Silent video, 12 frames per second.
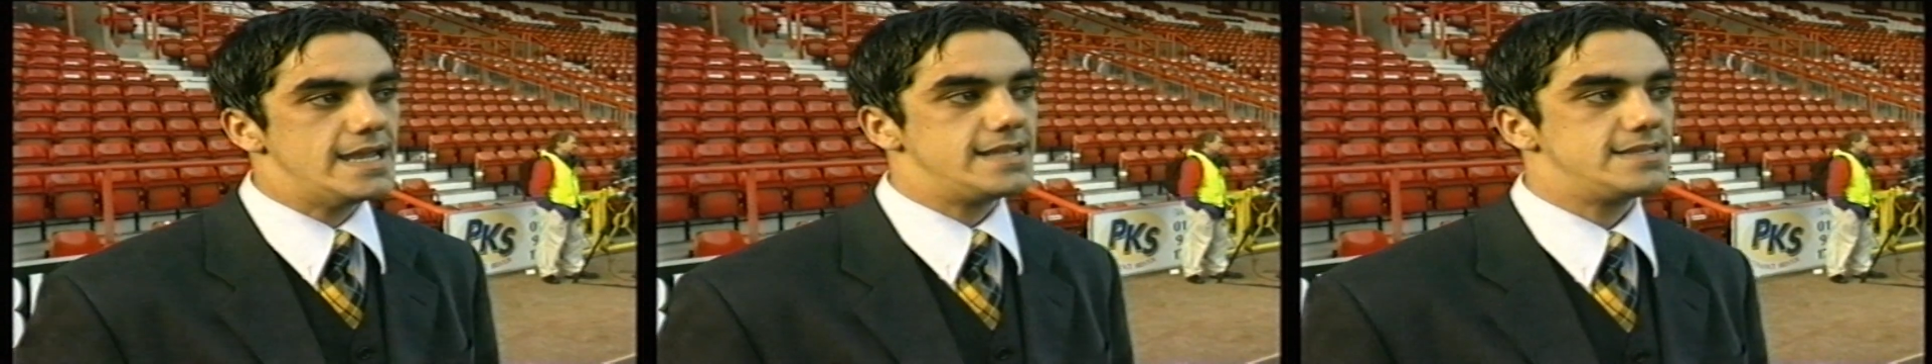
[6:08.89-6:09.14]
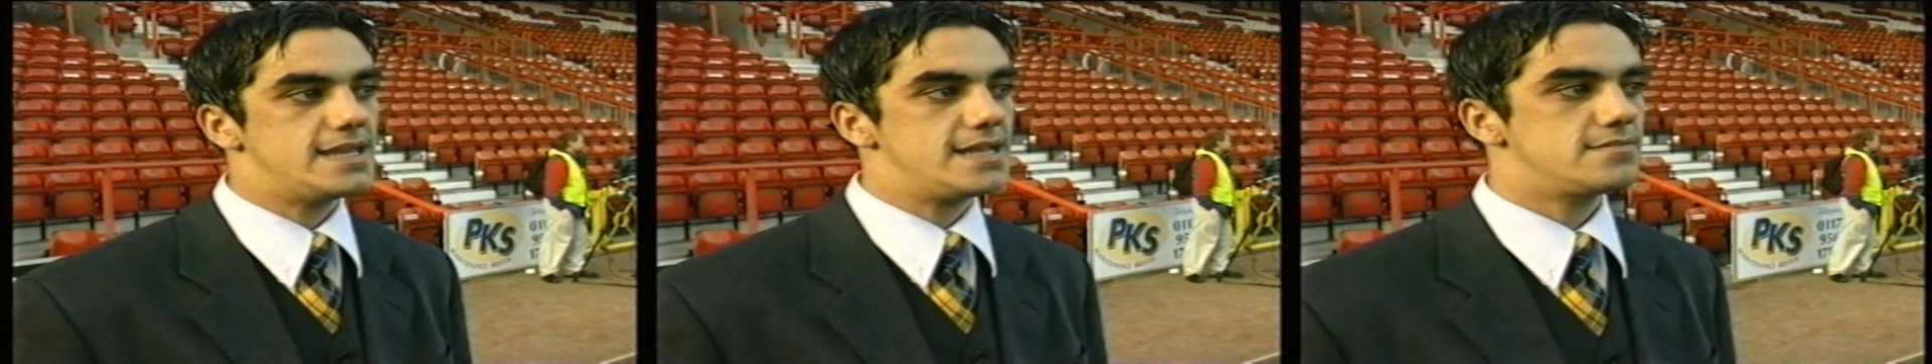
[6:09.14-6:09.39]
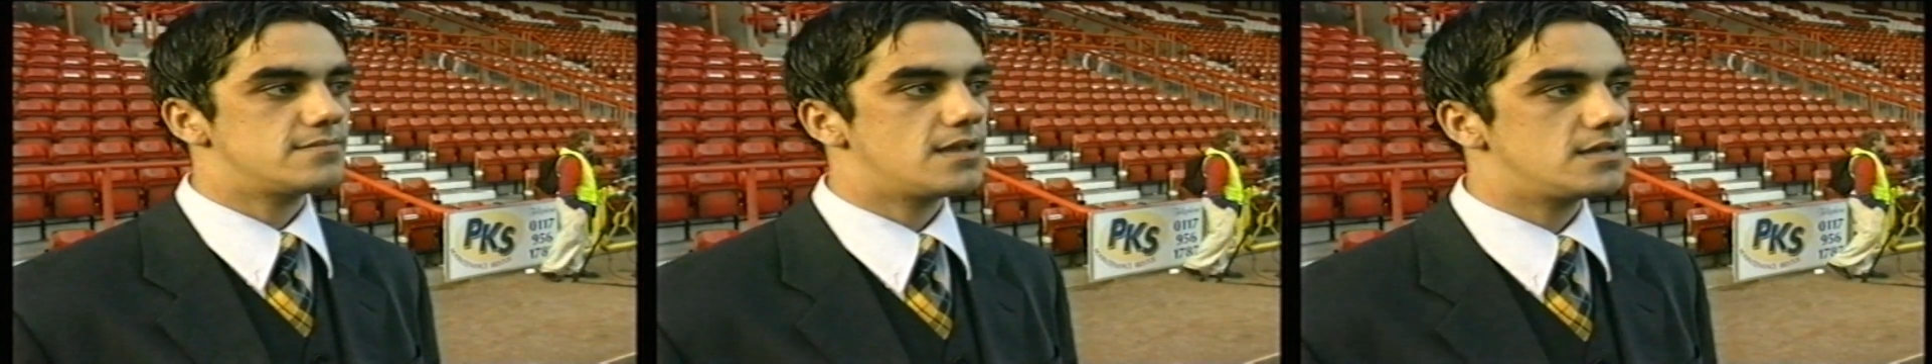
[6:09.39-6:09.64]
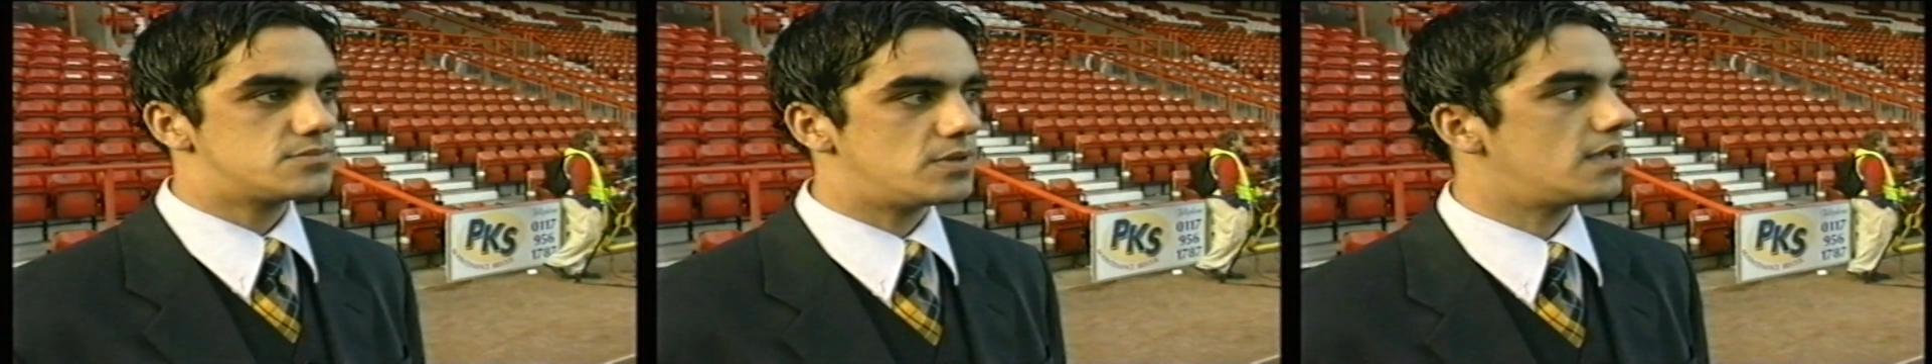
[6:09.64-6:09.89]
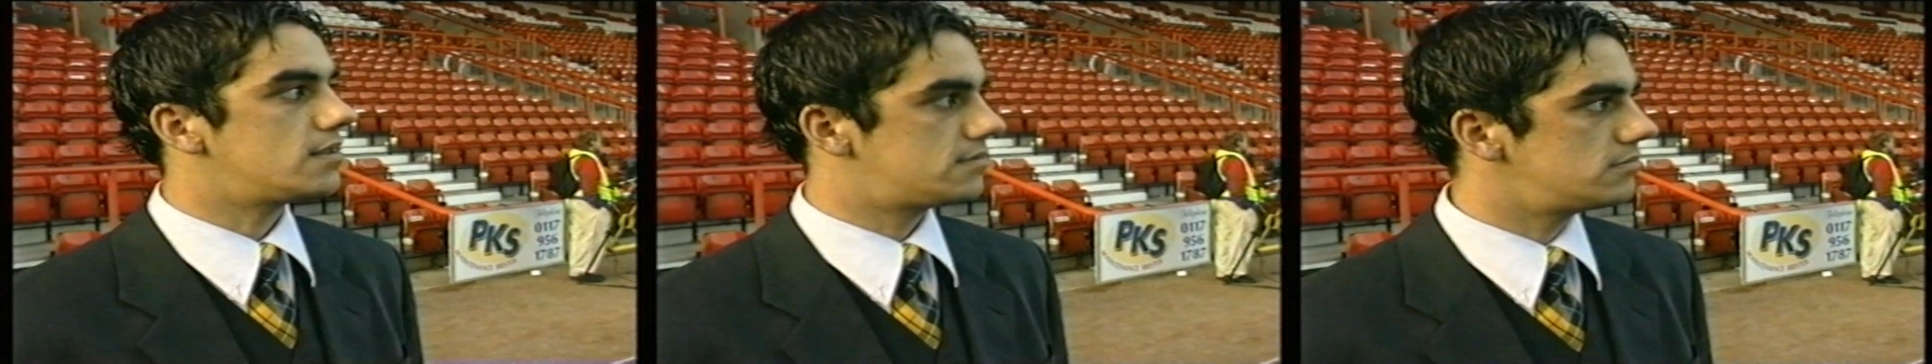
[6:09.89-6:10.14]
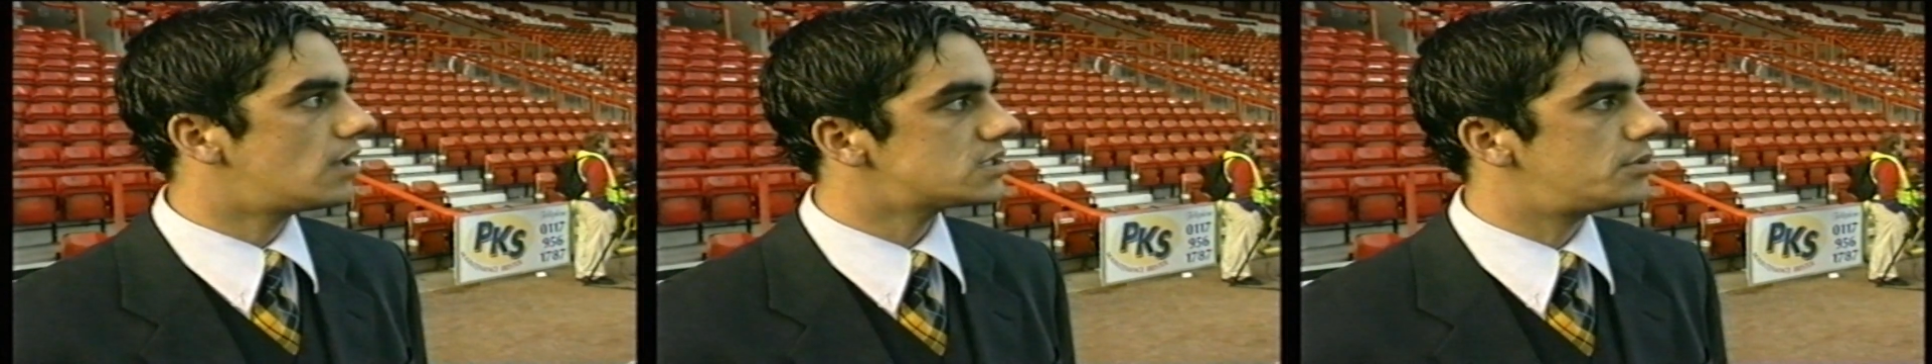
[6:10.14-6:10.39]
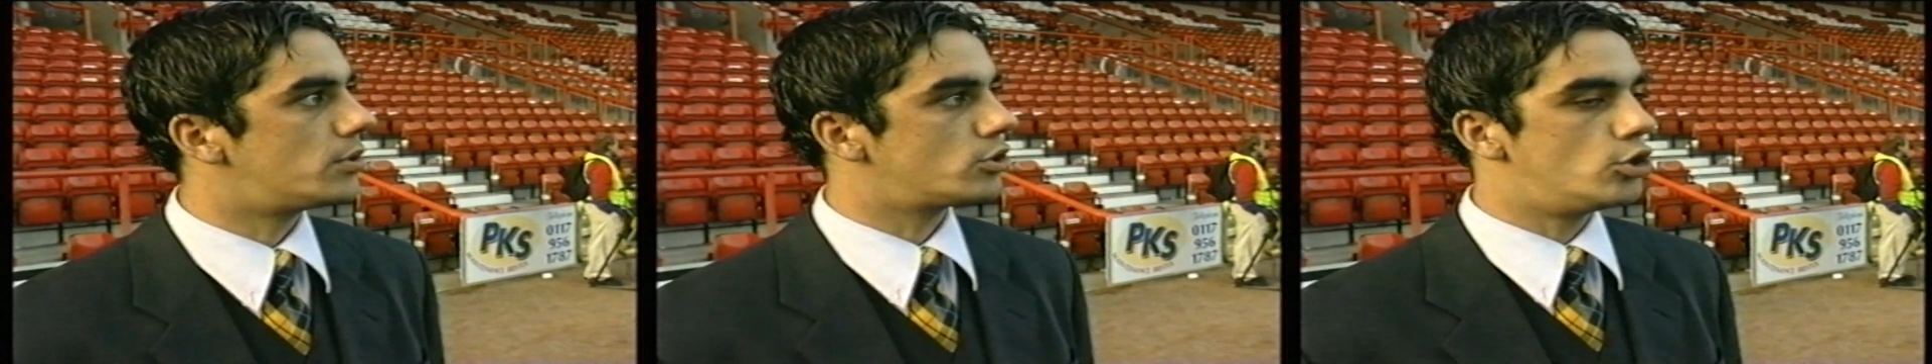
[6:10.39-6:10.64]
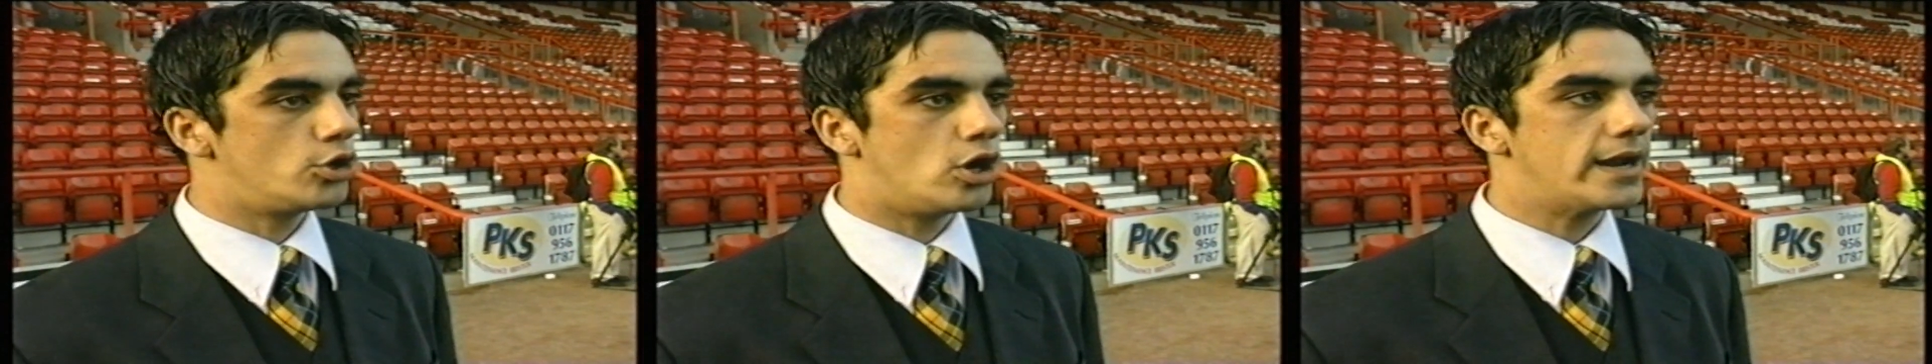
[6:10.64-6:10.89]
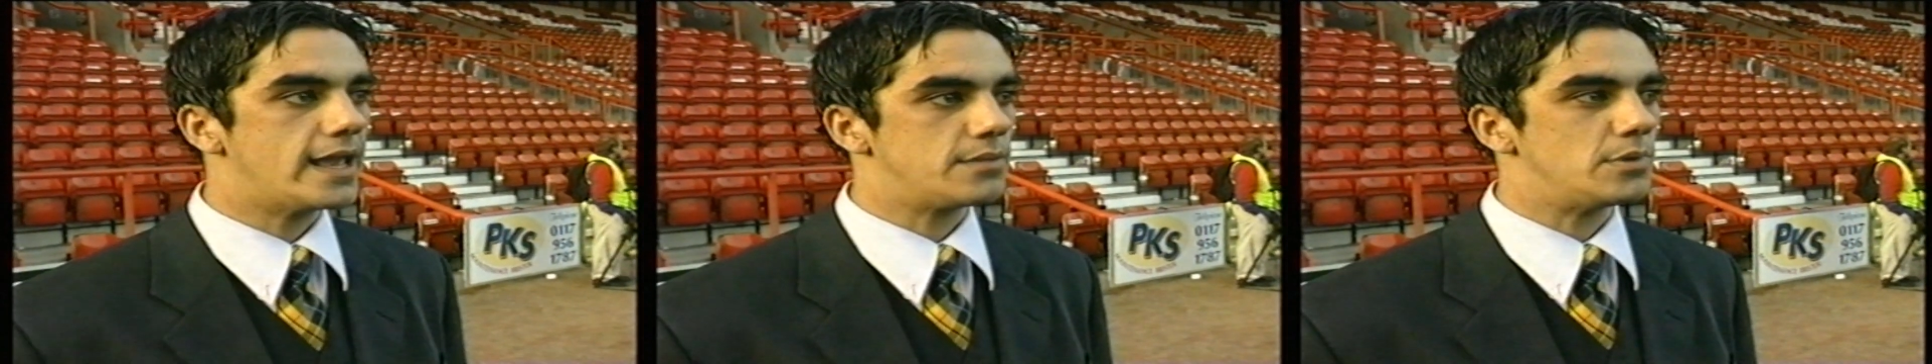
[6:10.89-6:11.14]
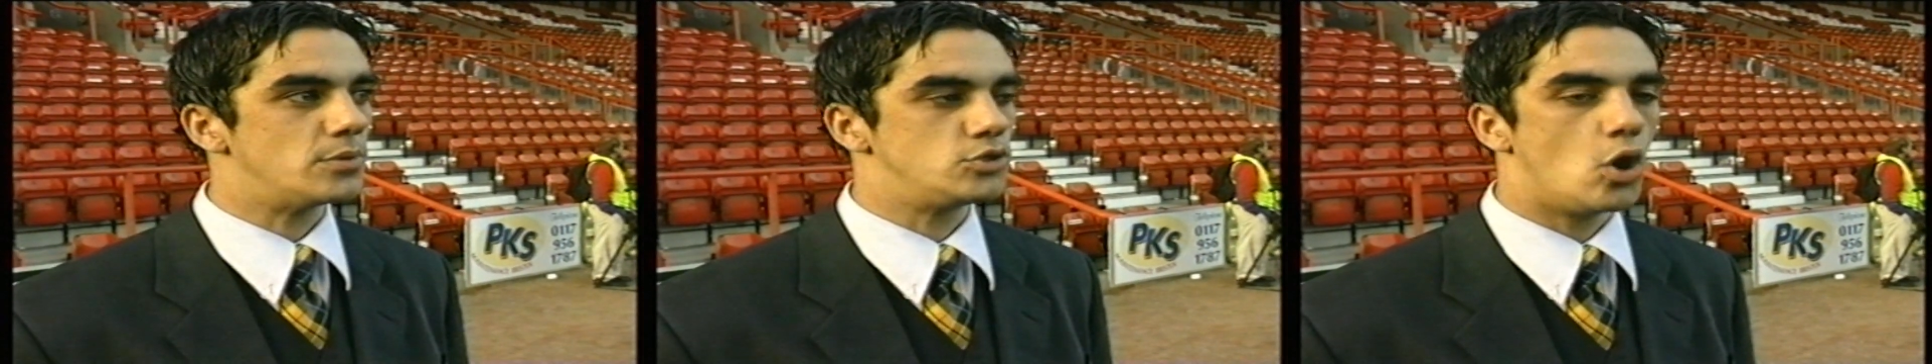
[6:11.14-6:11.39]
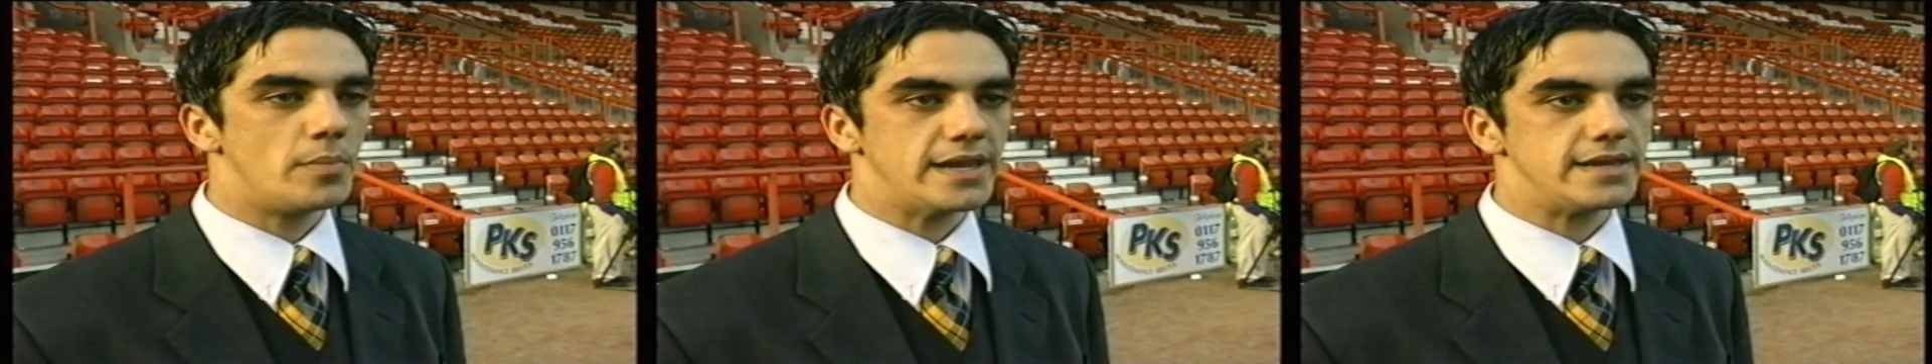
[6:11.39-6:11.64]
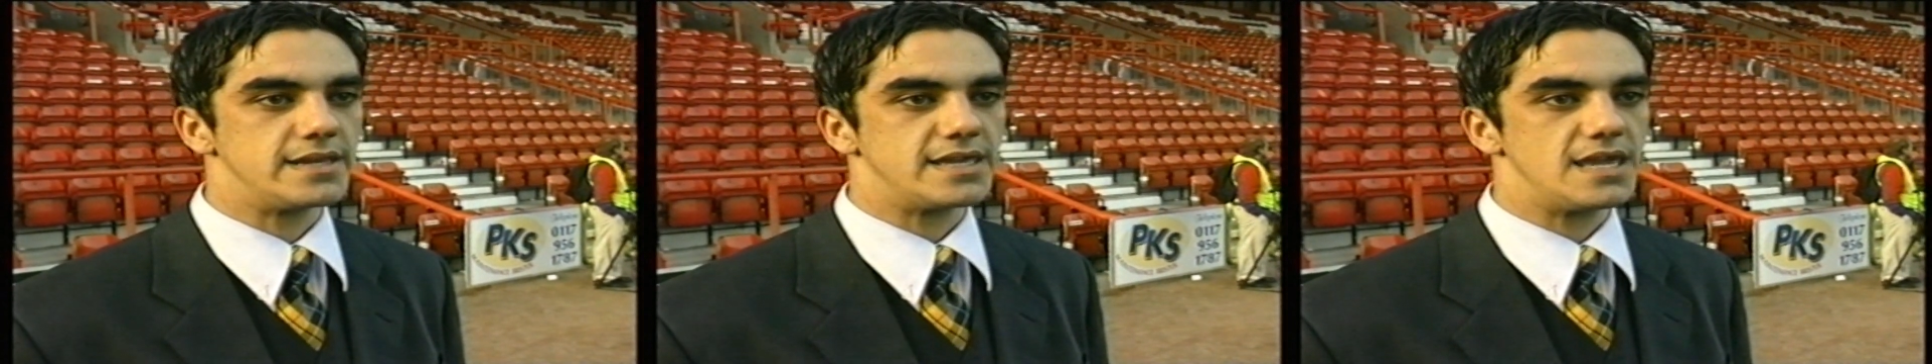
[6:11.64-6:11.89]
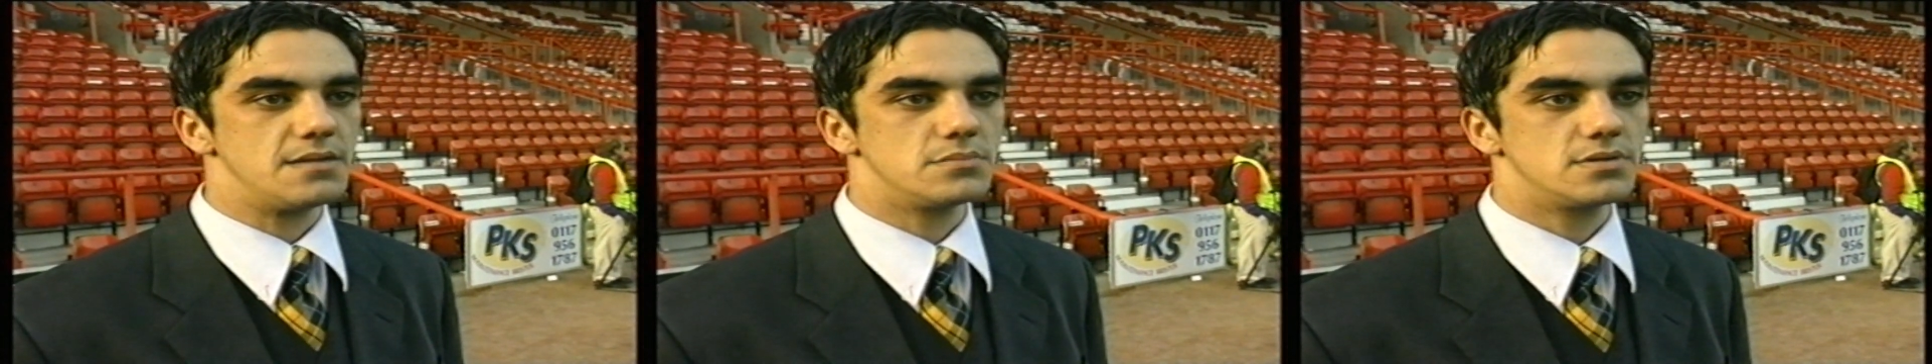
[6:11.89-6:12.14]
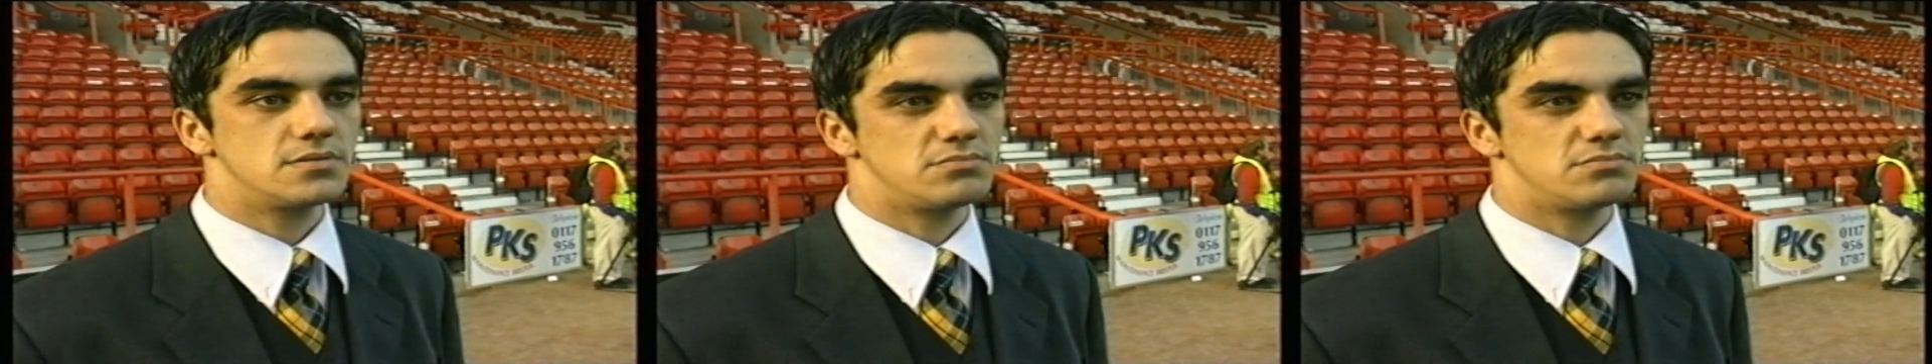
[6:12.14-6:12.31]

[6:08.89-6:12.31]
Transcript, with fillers: And then as we as we were going on, I think we were dominating the game.